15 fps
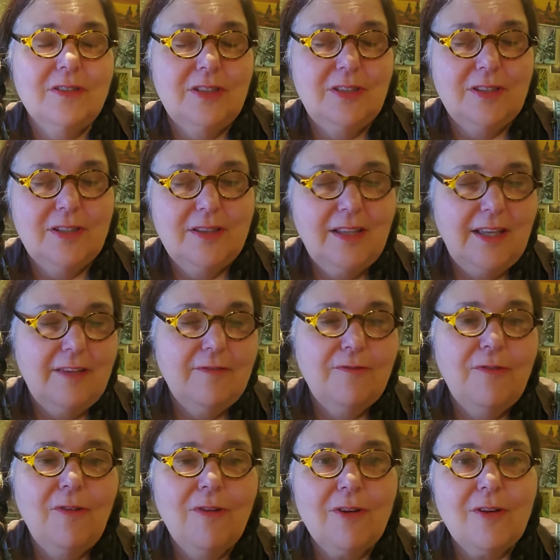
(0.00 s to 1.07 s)
You can light
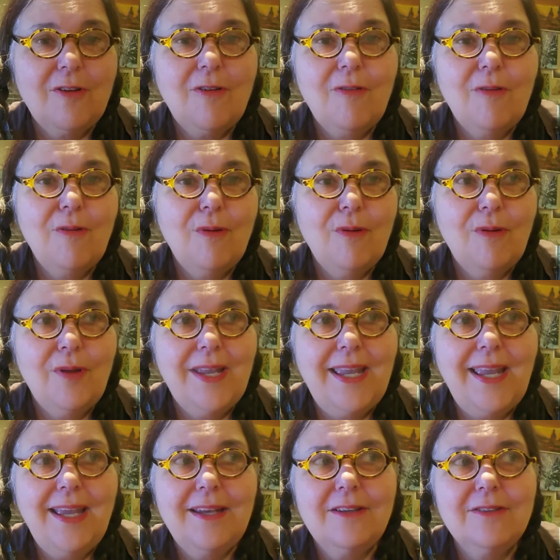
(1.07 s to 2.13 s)
four
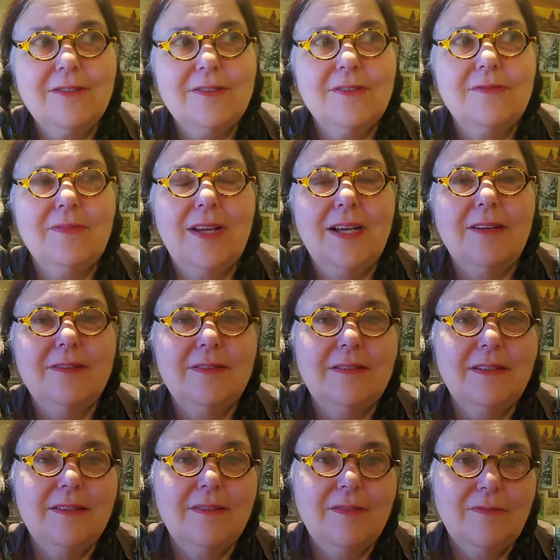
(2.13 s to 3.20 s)
candles
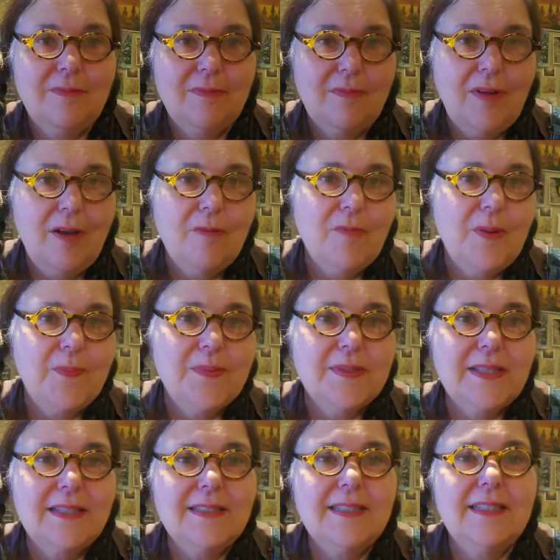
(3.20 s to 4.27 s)
around
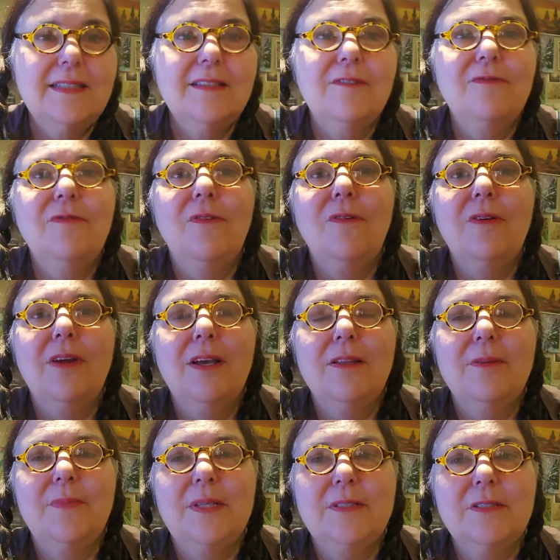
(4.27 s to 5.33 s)
representing the four
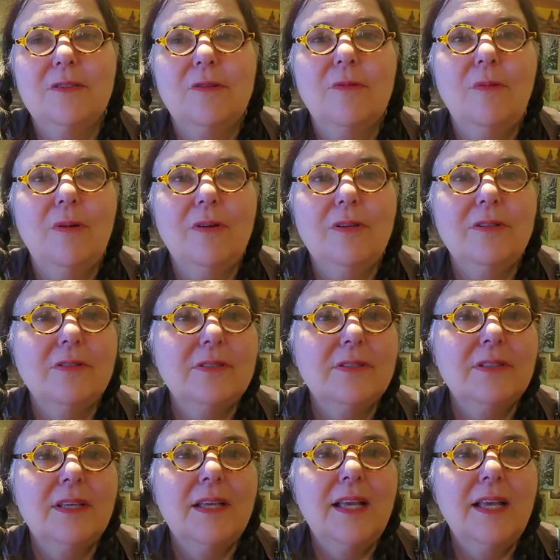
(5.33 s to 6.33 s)
elemental quarters.